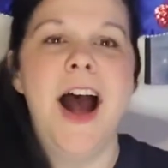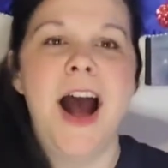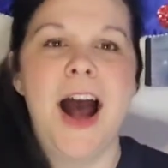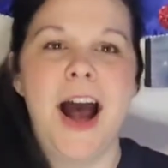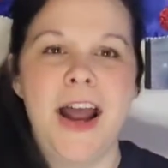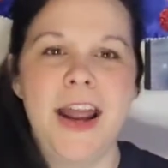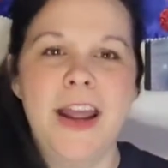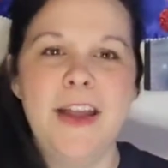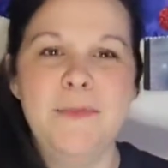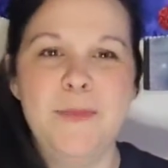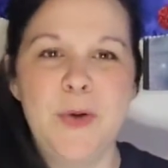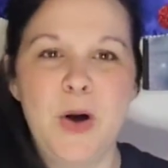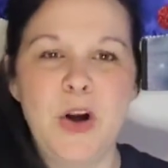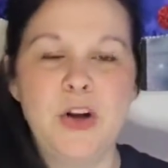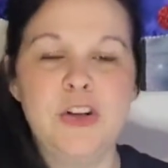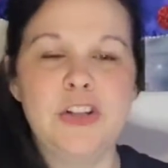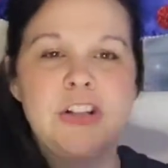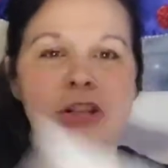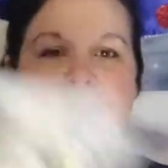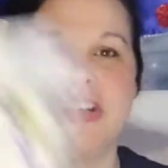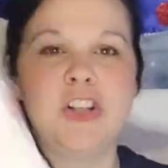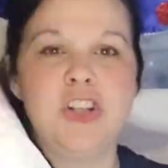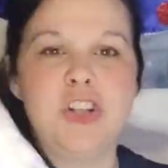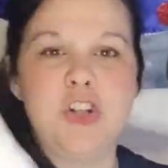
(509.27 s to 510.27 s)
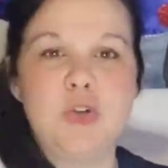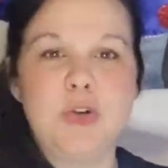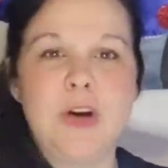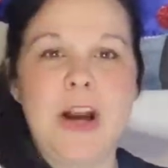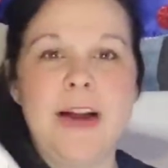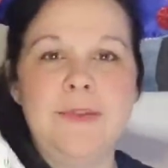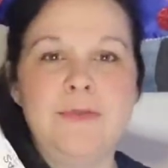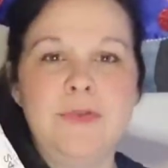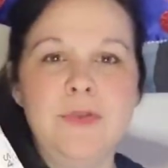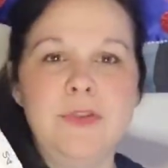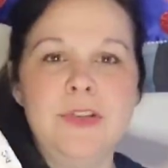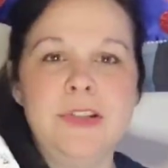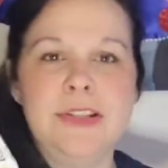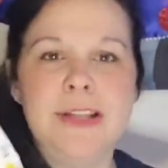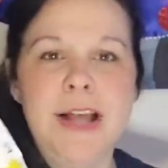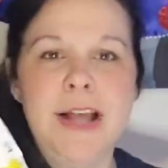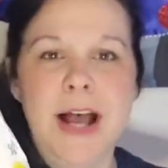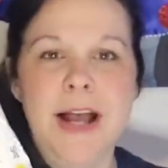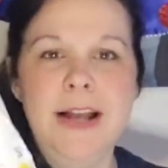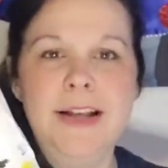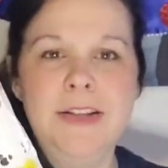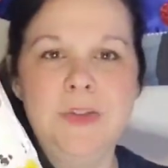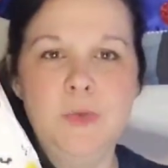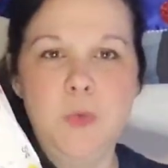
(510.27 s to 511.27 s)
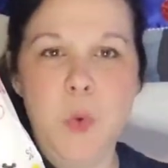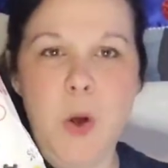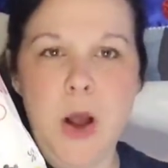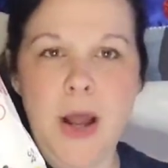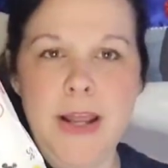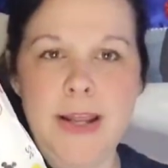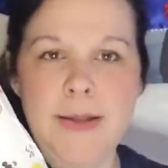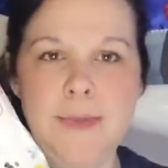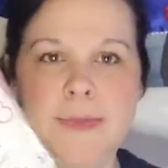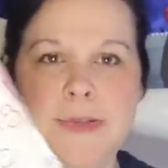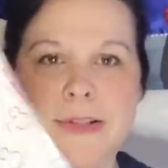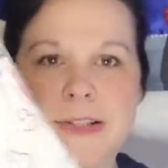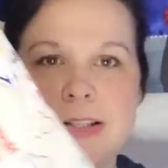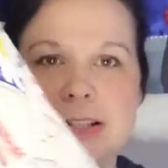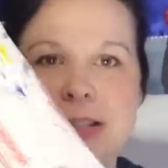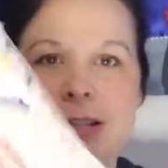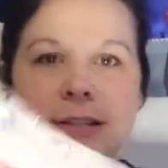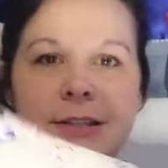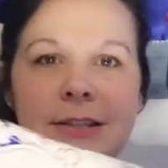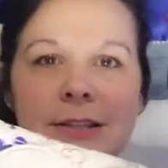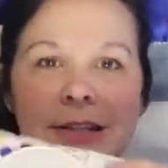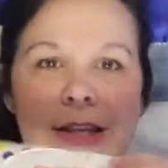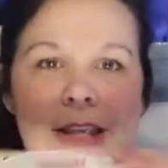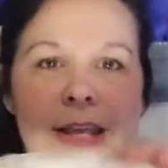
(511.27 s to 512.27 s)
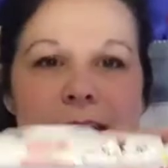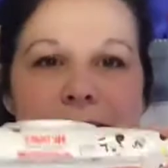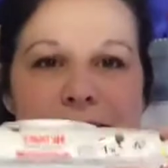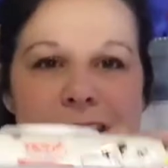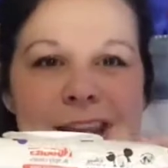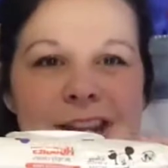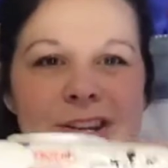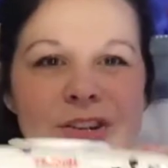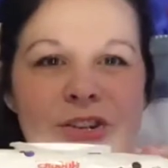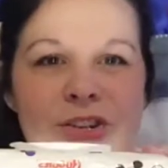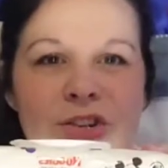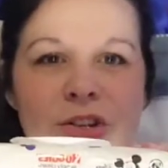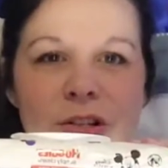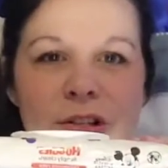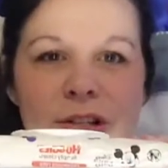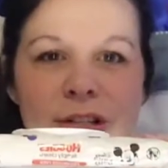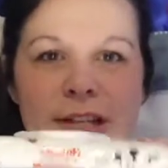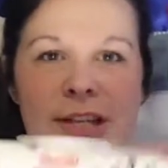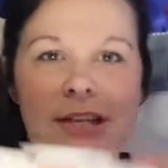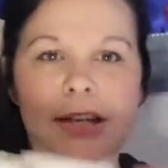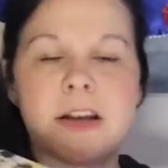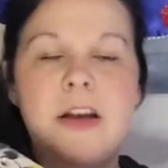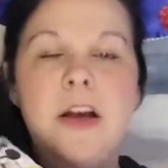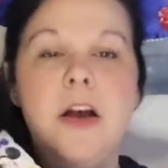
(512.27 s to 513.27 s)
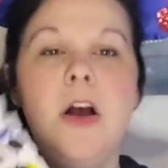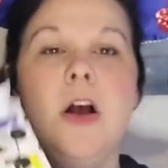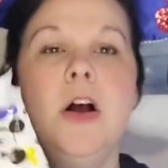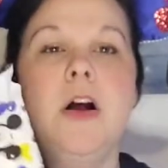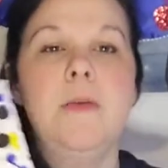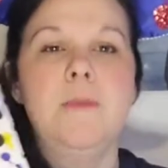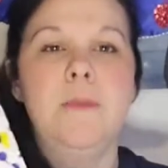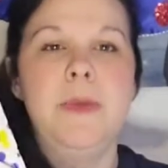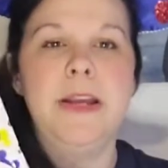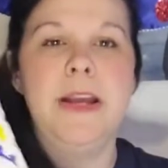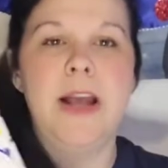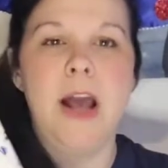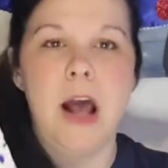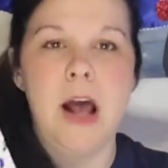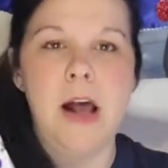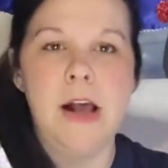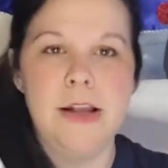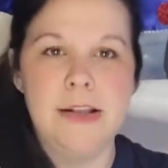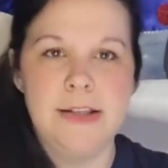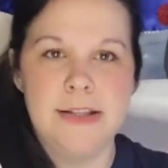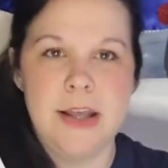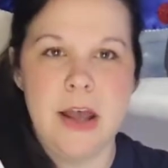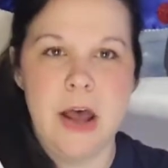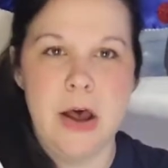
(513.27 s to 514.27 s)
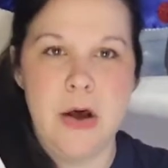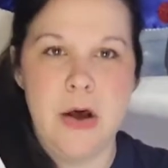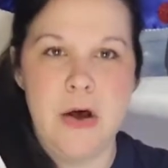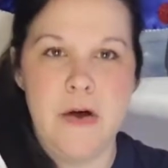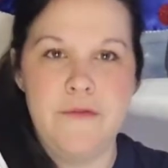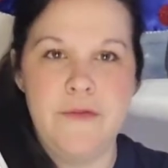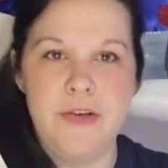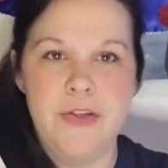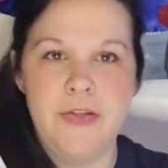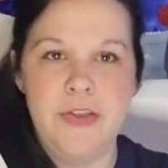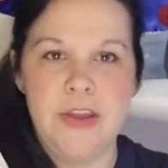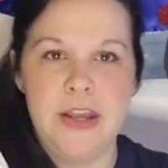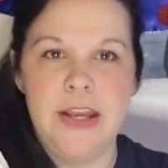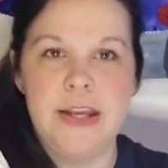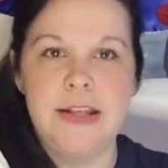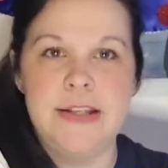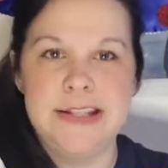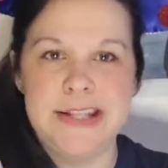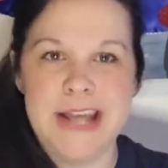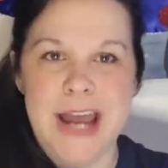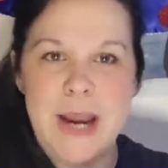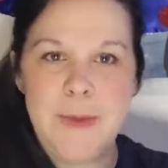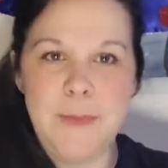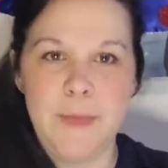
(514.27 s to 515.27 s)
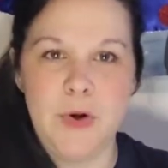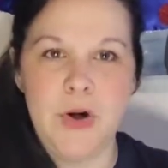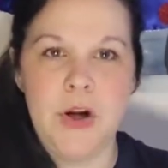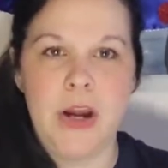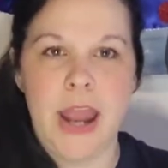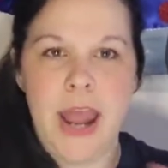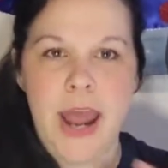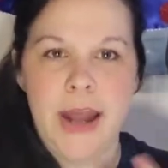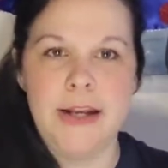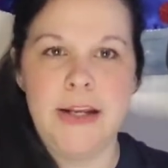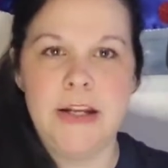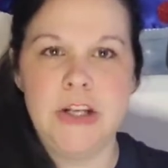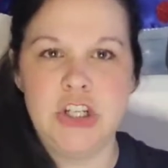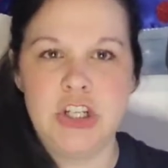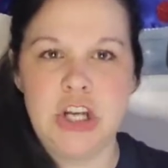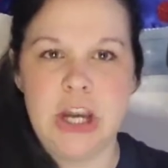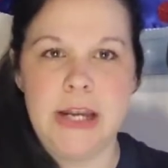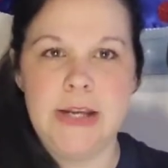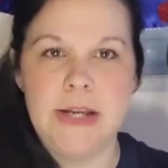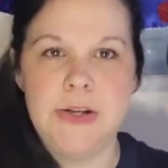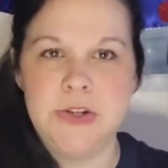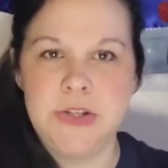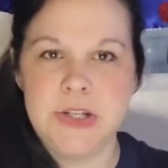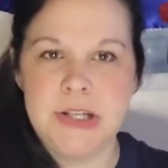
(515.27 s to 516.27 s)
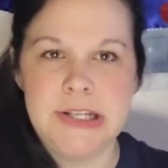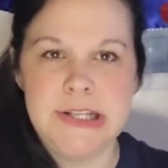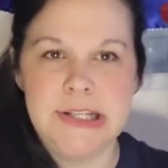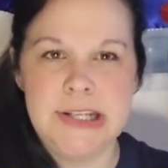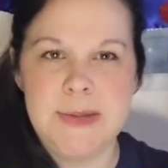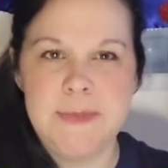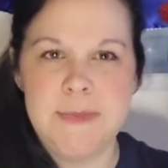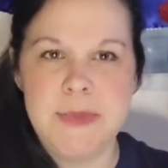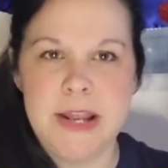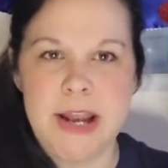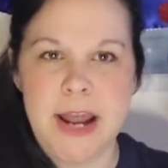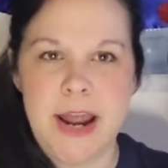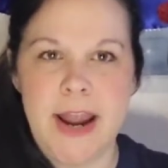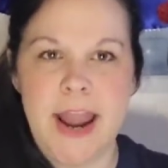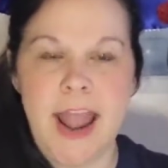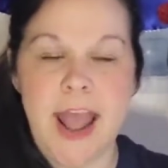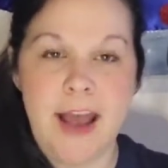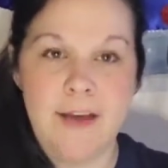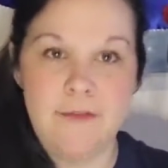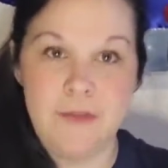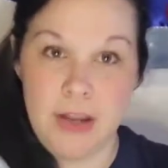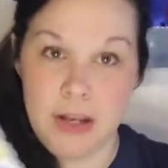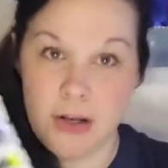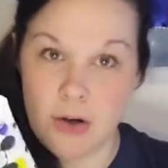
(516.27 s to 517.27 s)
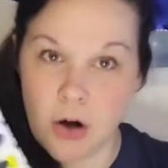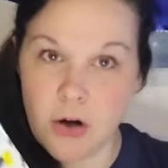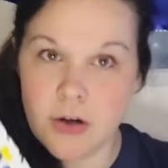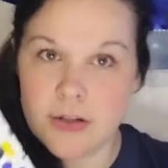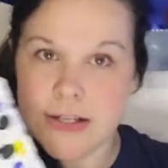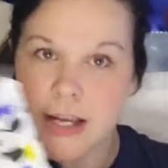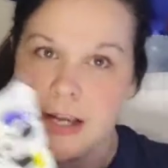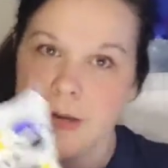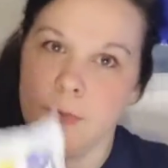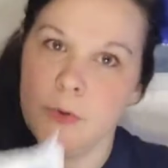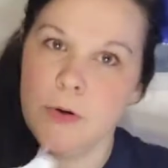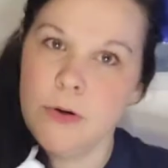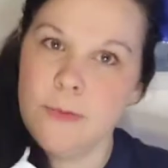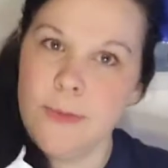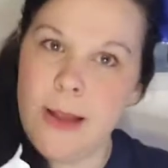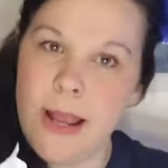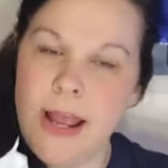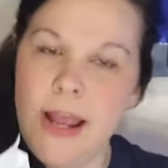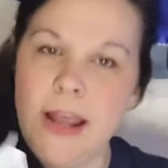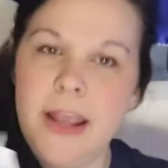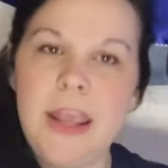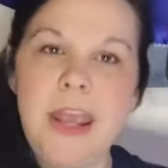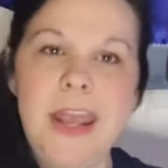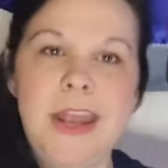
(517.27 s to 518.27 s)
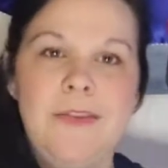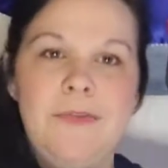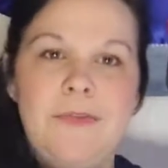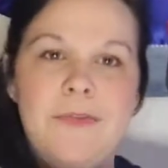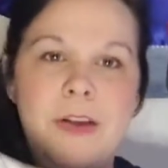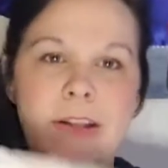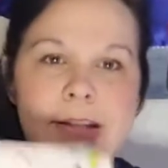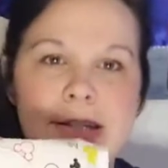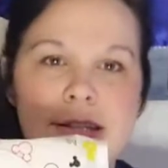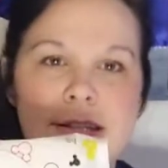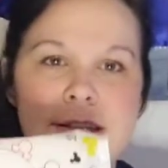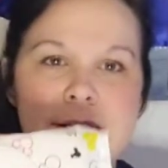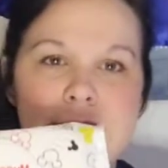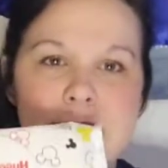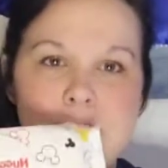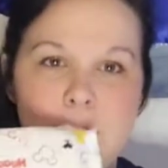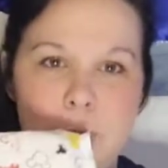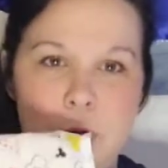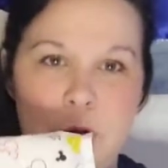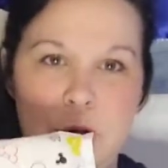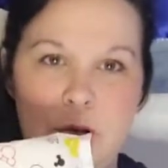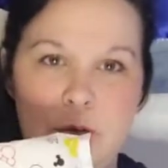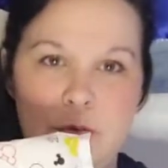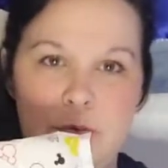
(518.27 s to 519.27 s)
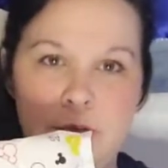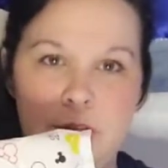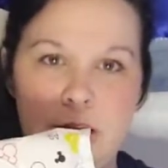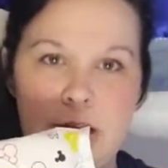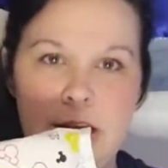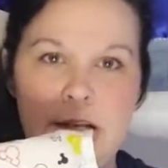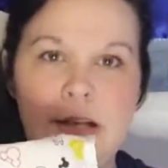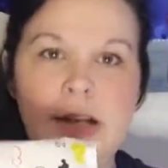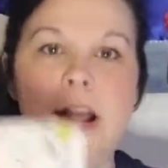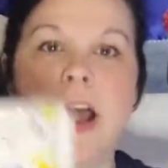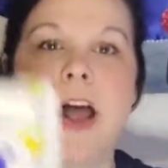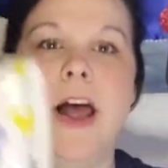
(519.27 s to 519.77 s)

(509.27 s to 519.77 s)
I have purchased travel size wipes intentionally because of the diaper caddy change system that I have in our diaper bag. It fits these beautifully.